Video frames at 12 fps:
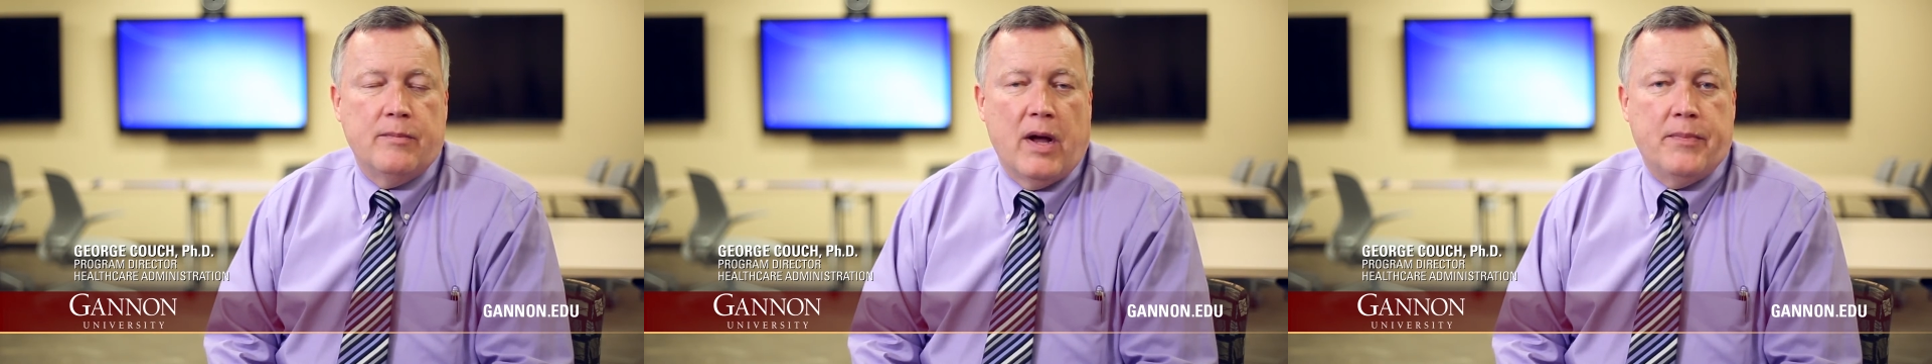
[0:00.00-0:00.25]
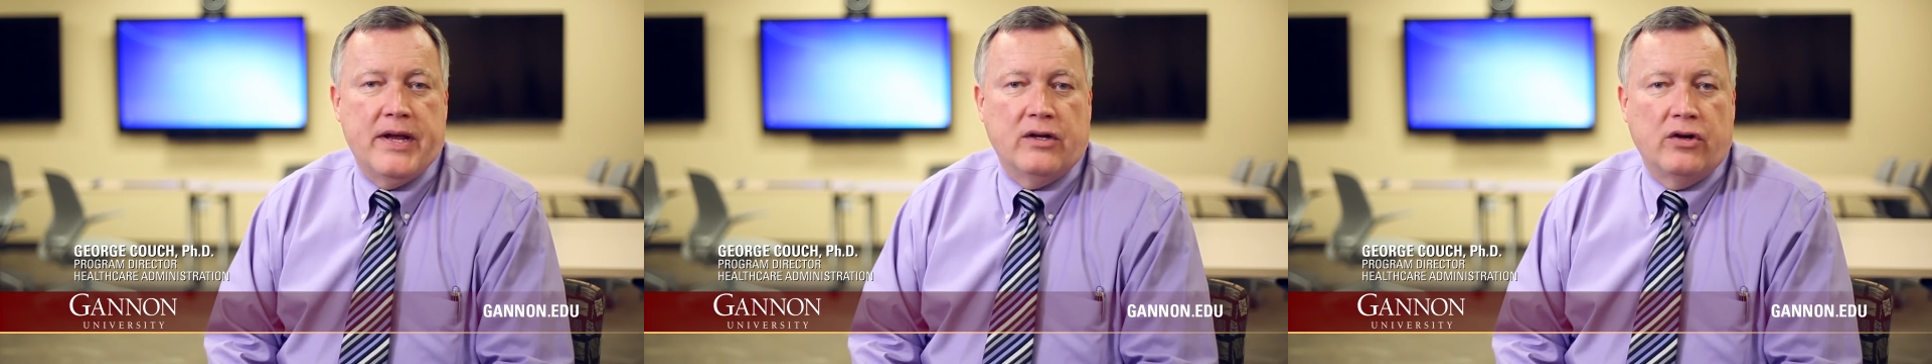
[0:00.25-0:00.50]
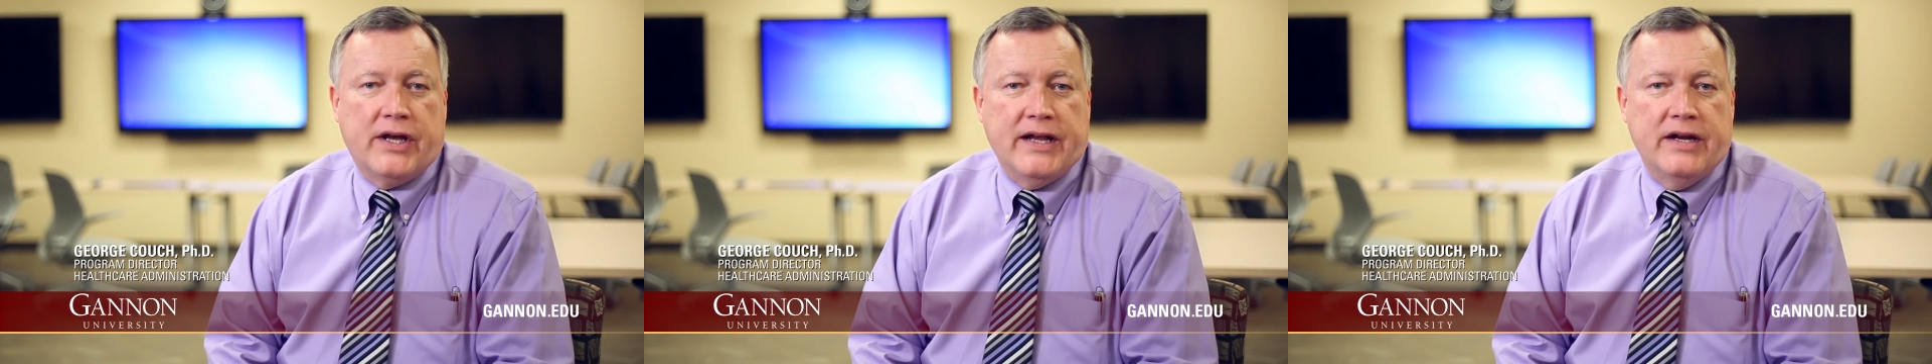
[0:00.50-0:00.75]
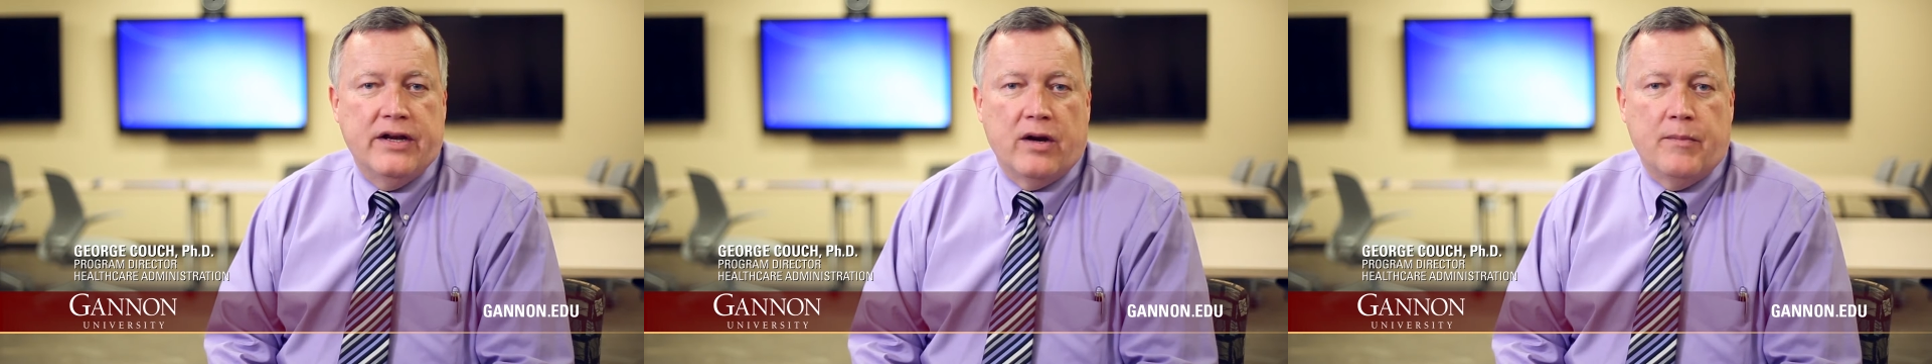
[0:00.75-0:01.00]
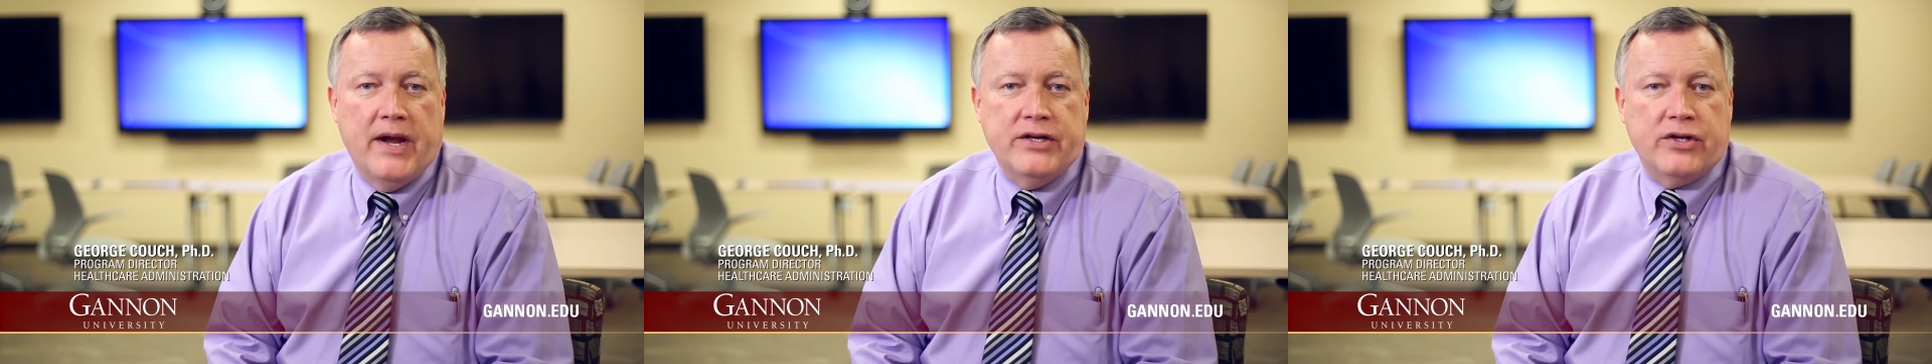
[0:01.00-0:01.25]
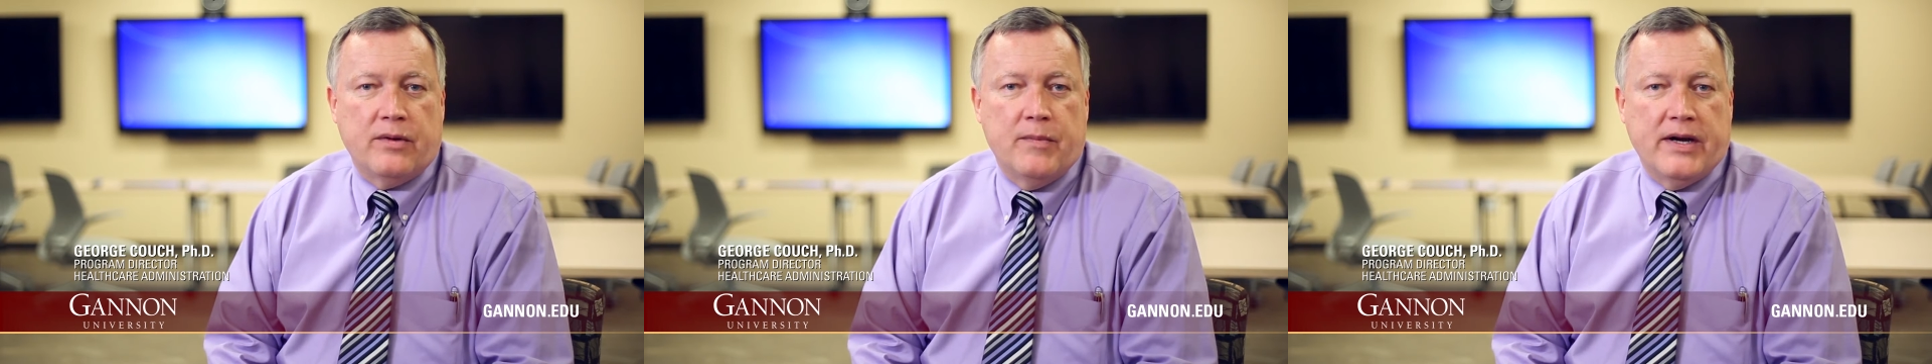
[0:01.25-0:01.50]
By being located near
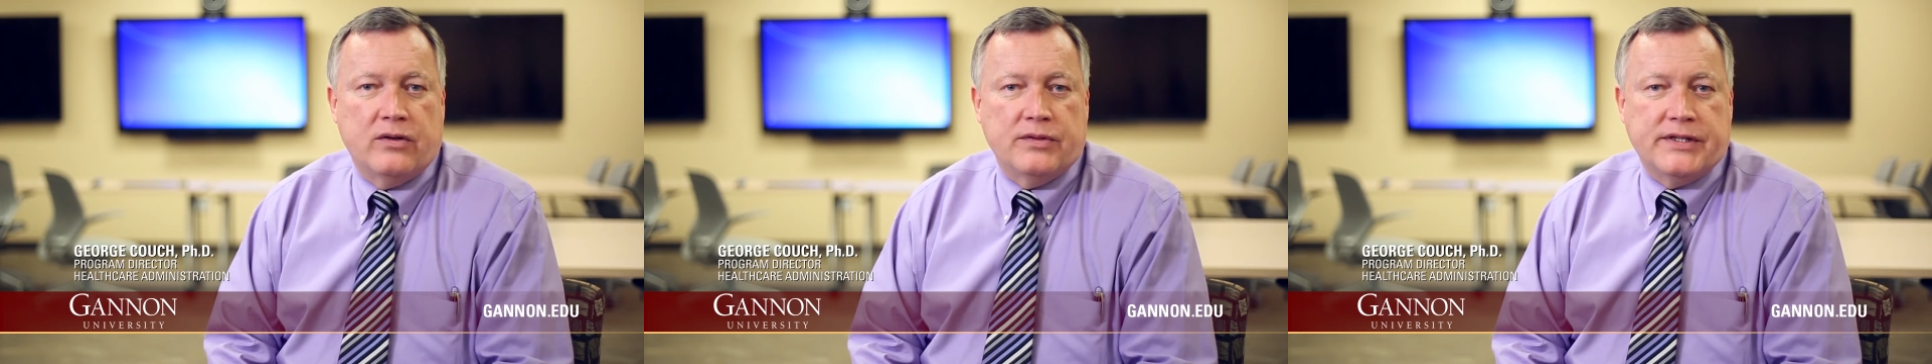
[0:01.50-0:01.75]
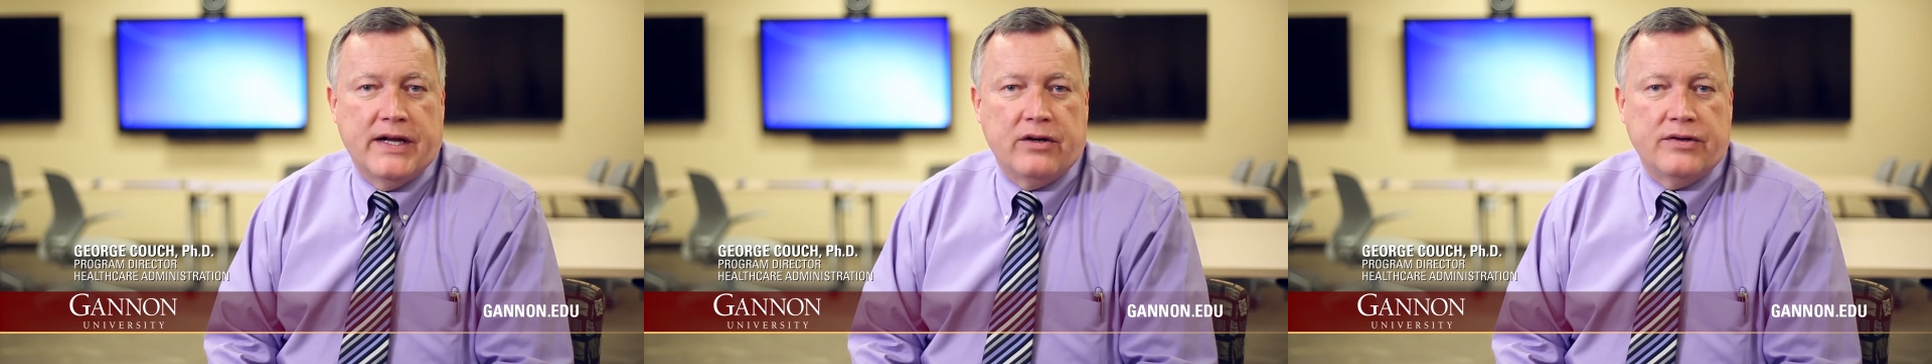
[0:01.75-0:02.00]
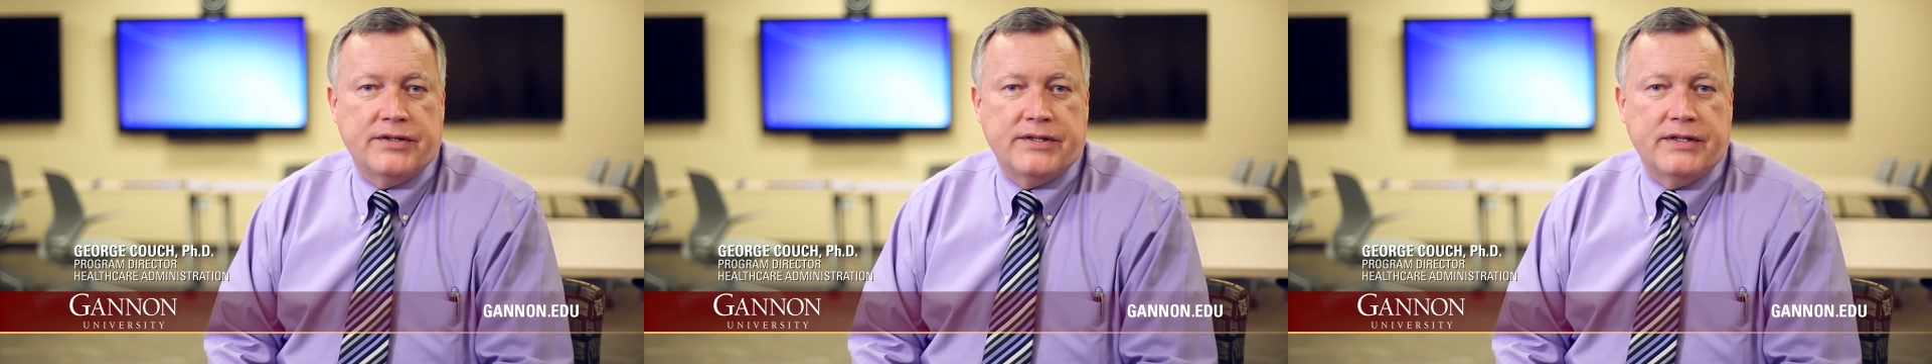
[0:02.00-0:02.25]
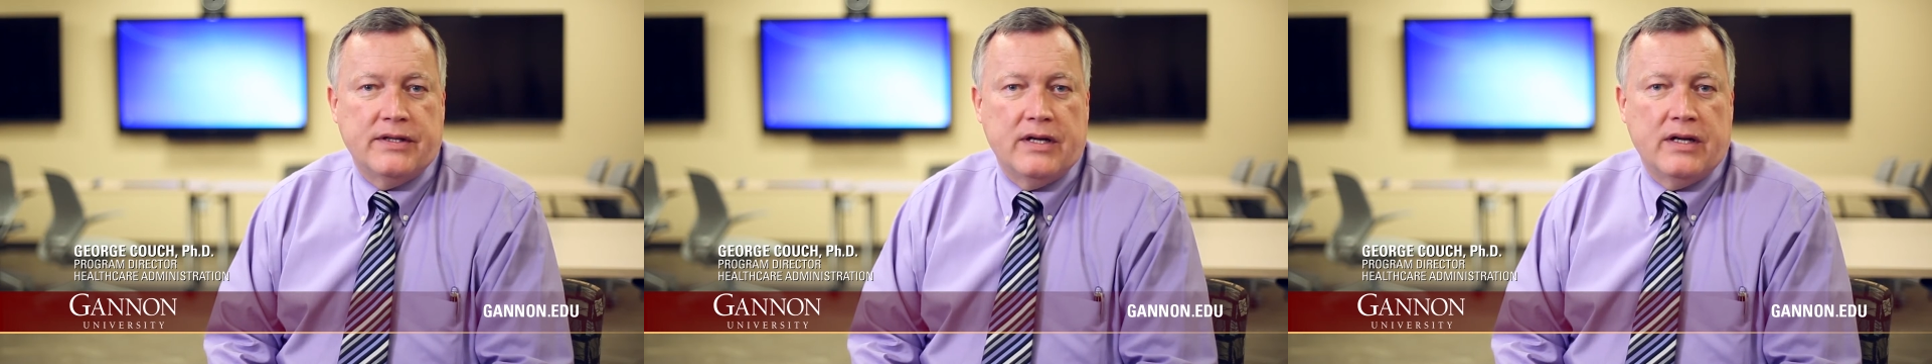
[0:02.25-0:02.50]
major medical centers,